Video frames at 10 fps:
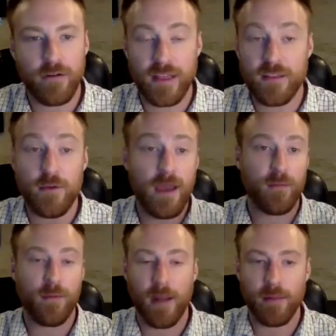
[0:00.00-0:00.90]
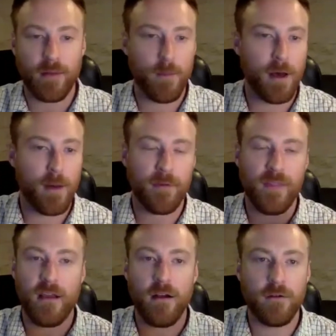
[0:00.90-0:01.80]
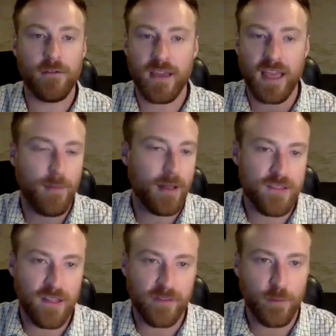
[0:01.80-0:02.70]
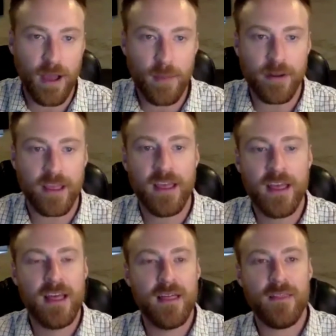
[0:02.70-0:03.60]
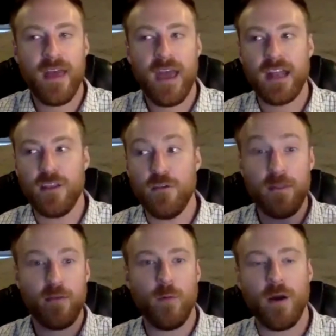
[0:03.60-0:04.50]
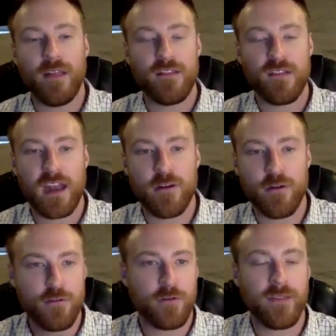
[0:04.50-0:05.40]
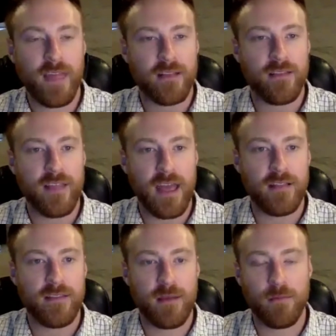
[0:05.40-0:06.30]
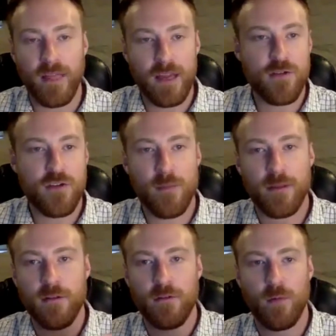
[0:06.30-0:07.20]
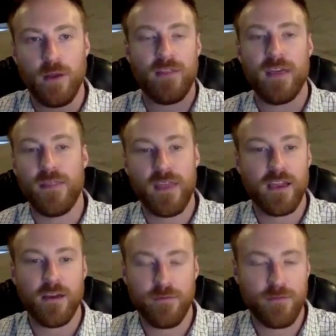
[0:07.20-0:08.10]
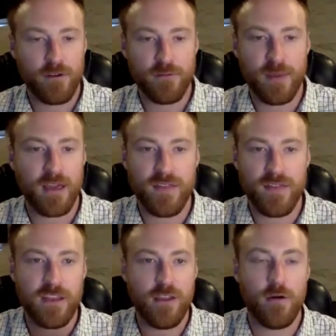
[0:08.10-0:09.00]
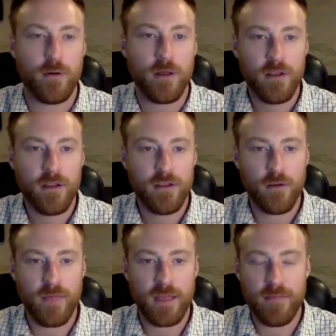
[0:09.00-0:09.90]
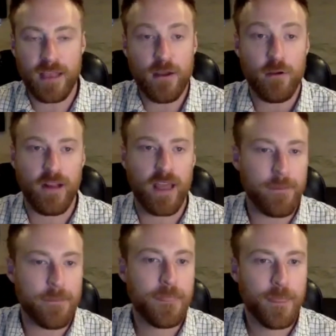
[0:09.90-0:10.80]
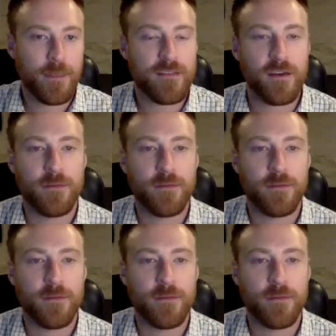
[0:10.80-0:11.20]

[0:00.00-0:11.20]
or they do have a problem come up, or they are thinking about selling their property, that you've been the one that's kind of nurturing that relationship, and you're the one that they think of first because they know they know your name. So